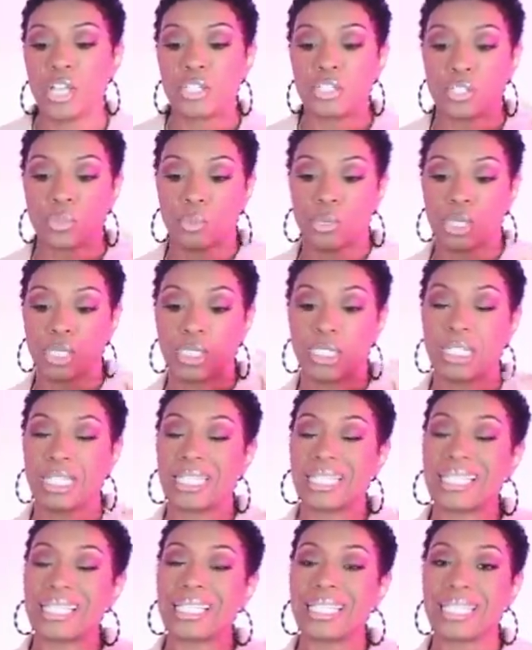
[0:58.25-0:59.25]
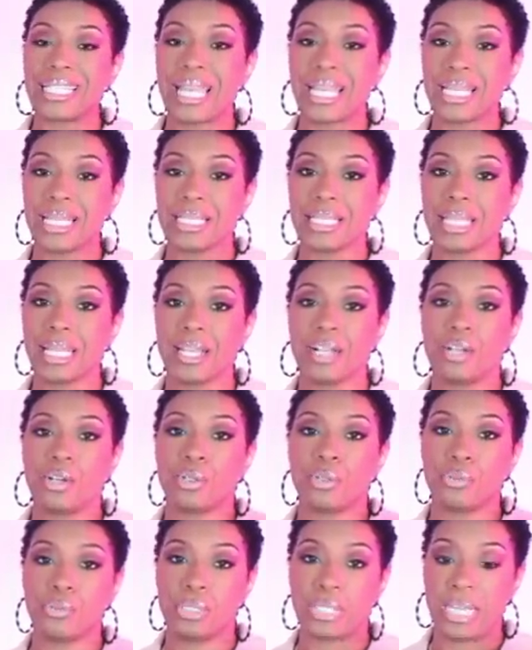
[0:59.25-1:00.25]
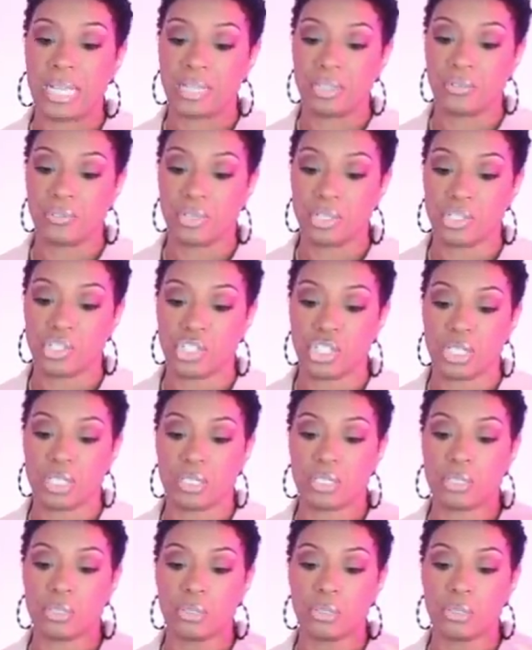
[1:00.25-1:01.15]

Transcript: So we're gonna look at this second take on a relaxed fit jean.